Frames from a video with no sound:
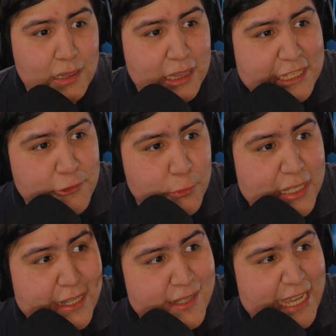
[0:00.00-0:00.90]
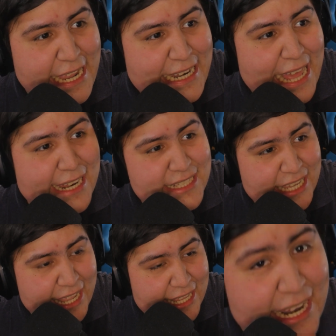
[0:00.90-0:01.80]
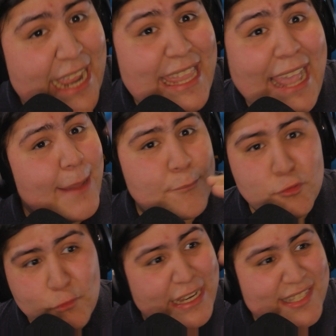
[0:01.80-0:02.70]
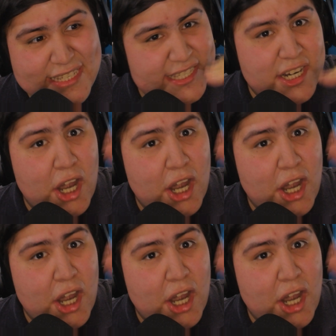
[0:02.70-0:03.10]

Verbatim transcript: Literally 10 out of 10. I can't praise this